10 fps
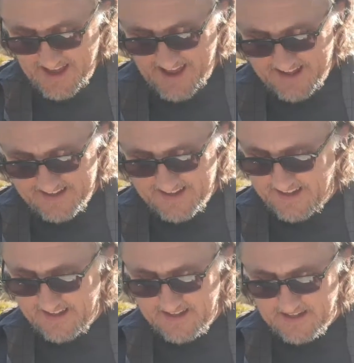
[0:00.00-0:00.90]
And
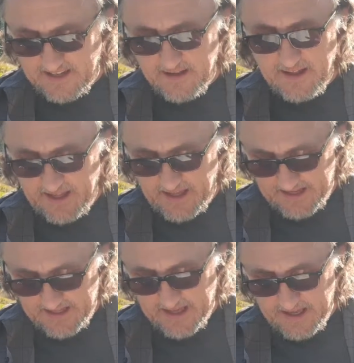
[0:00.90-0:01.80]
the
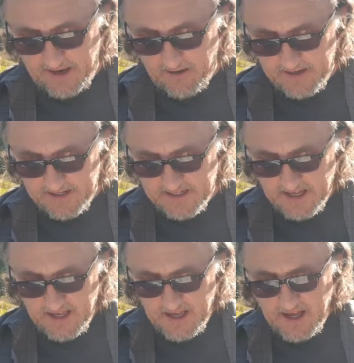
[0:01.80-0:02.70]
idea here is,
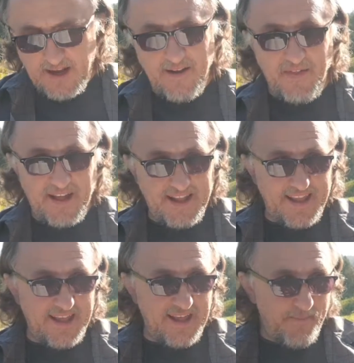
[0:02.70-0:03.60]

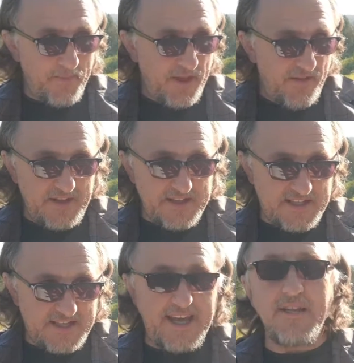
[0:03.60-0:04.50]
that this
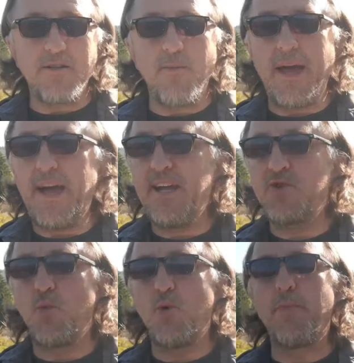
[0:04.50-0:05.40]
kingdom
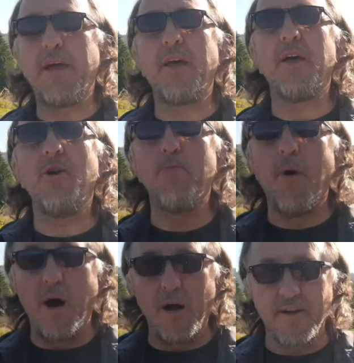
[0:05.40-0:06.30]
age will be
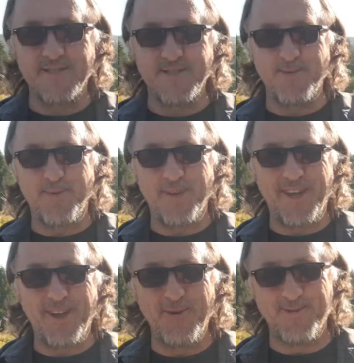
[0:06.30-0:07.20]
humongous. It will be
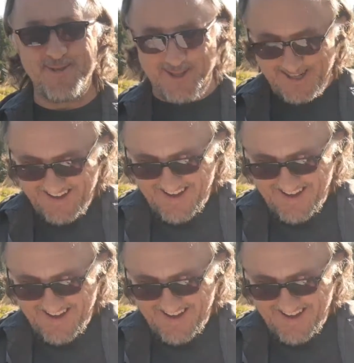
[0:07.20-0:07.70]
huge.